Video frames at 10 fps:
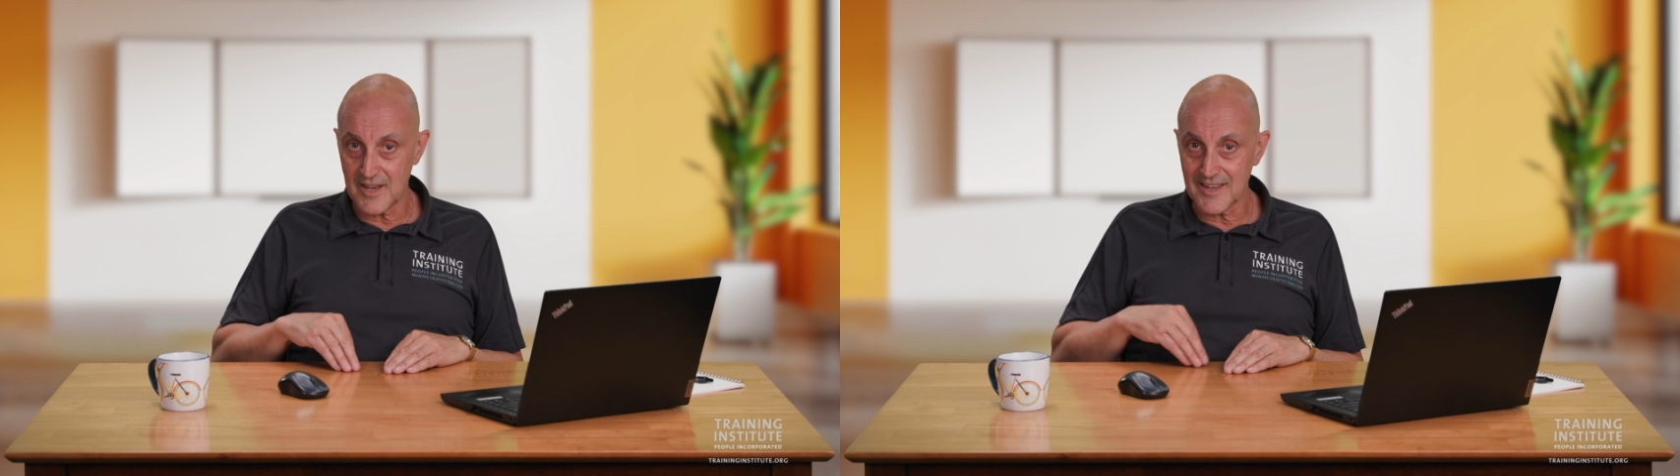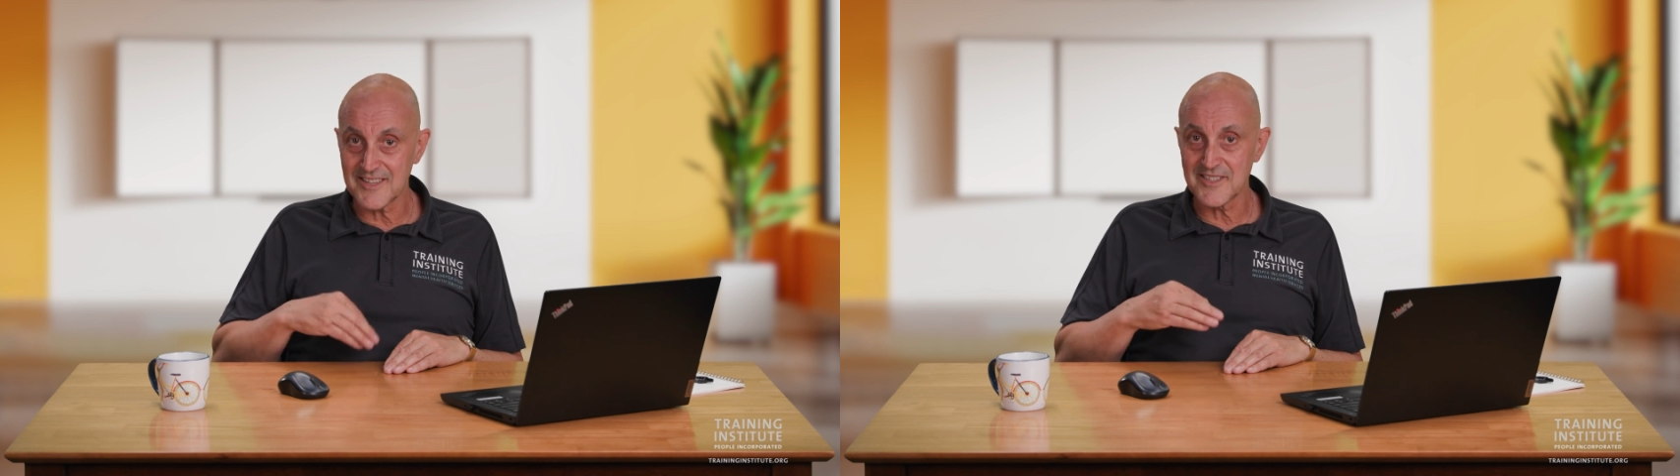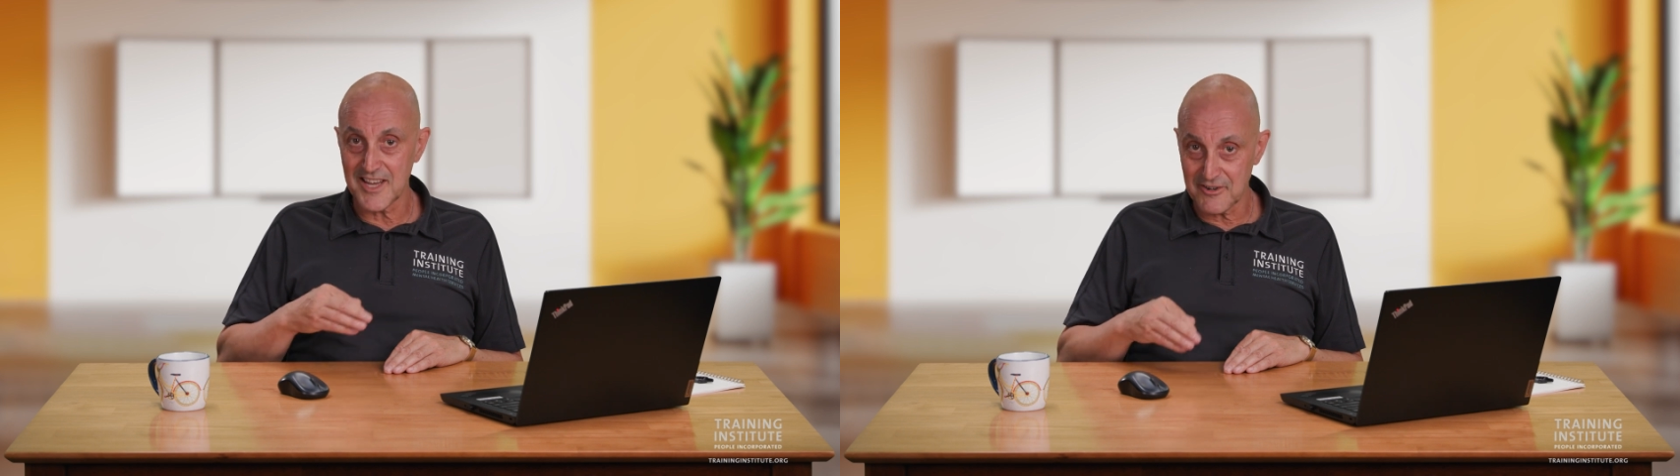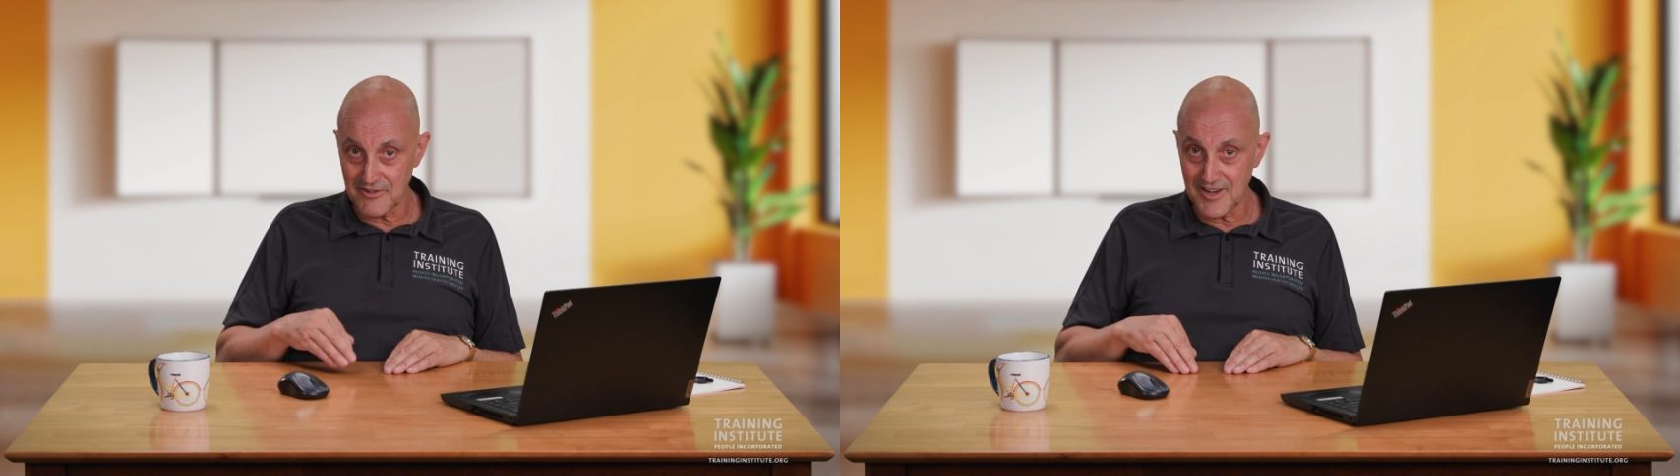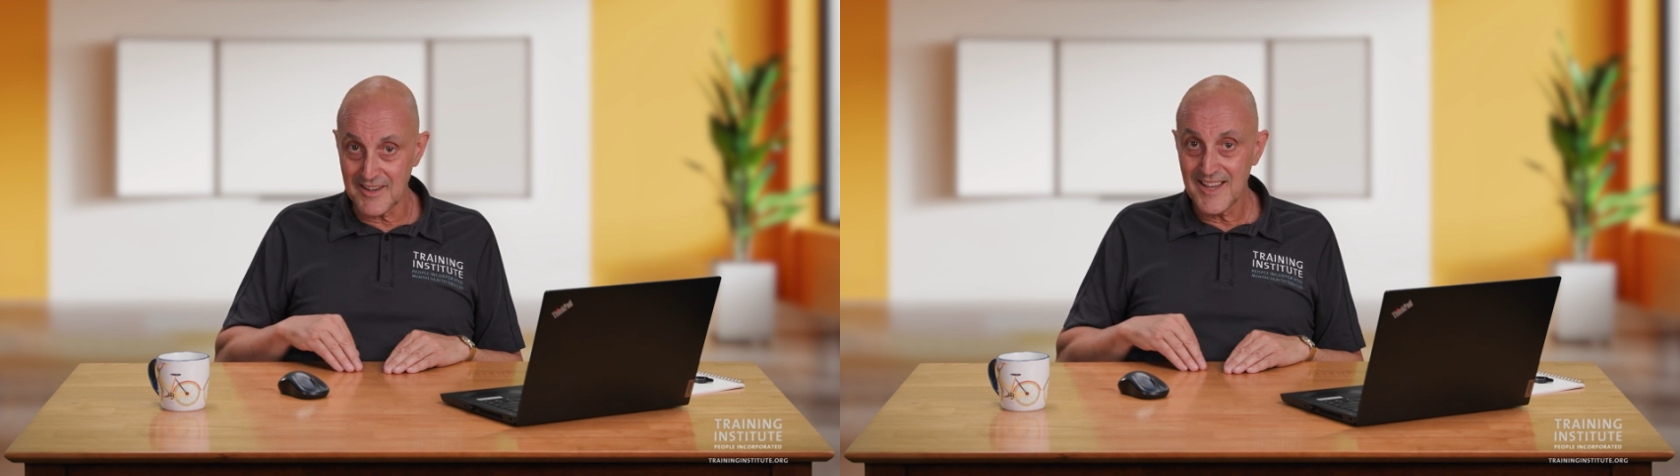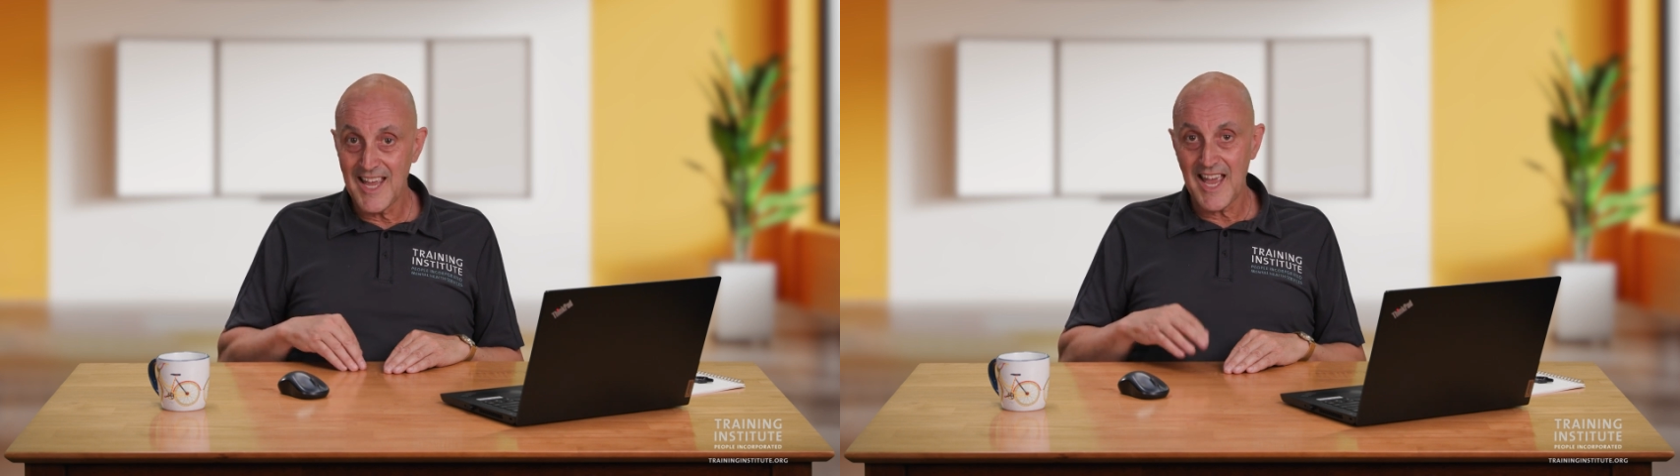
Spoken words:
etc.